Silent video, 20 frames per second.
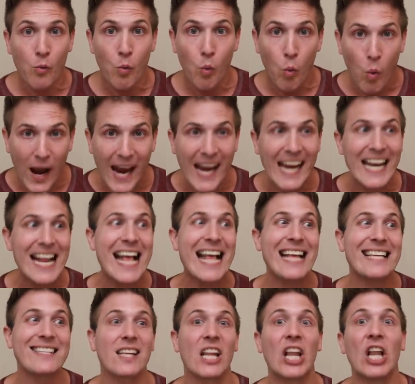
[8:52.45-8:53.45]
Wait
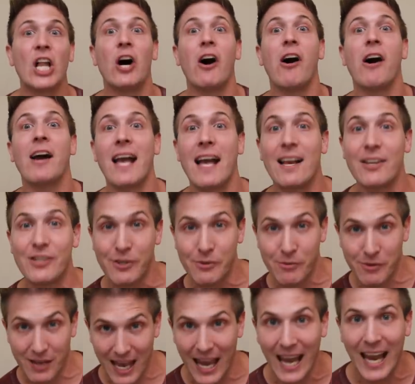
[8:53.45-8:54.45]
as long as
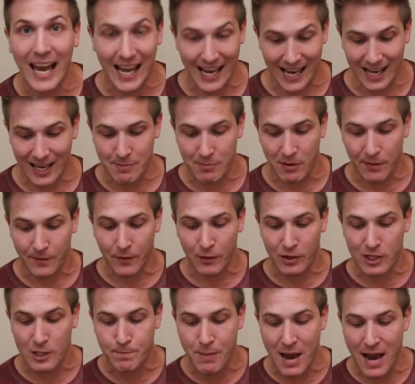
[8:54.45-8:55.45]
you can
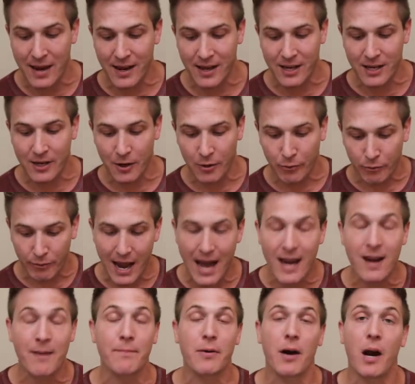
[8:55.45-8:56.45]
before spending your
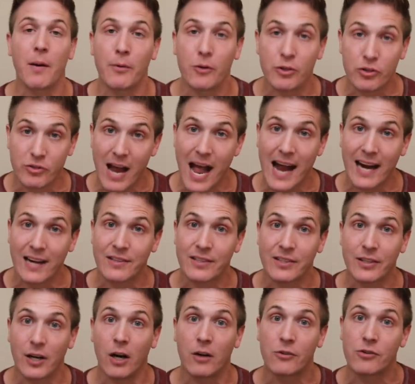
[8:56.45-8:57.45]
red and purple dragon
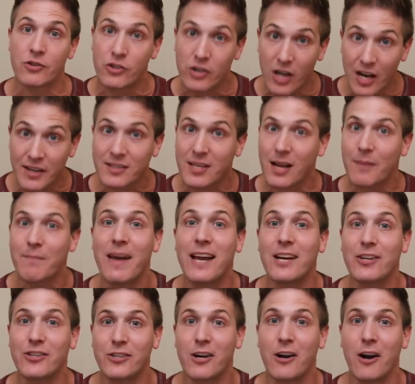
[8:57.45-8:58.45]
stones just to
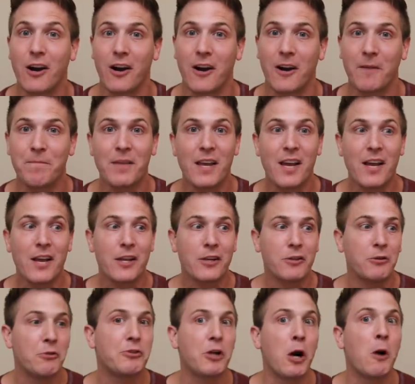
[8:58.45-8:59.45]
make sure
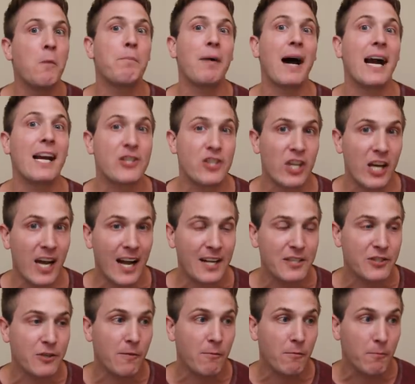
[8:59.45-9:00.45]
you don't by
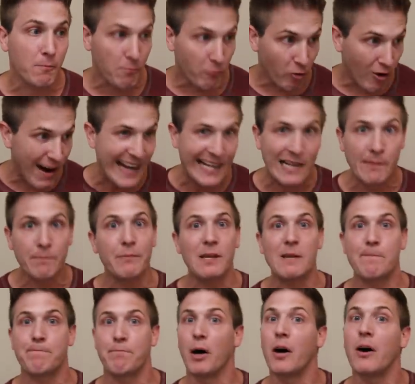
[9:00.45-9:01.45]
chance
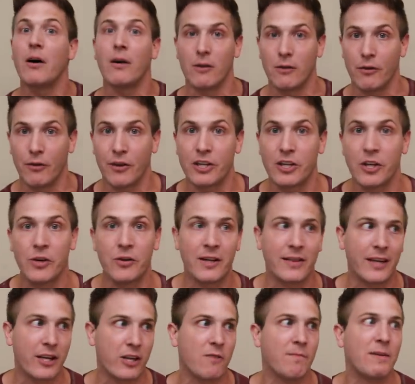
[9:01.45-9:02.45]
randomly pull the
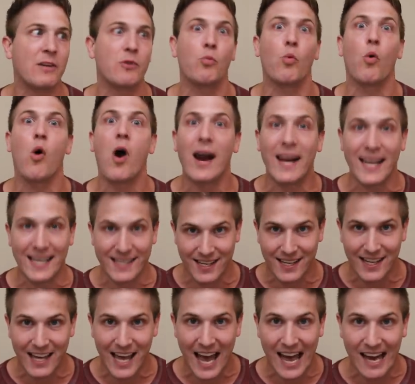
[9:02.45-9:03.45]
unit that you've been wanting
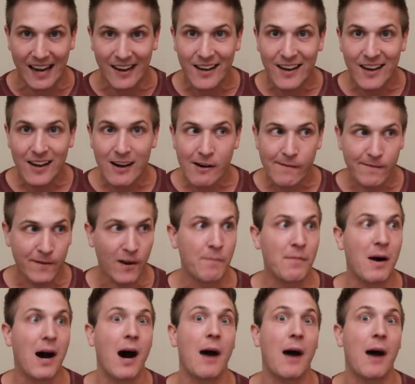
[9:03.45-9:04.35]
to get from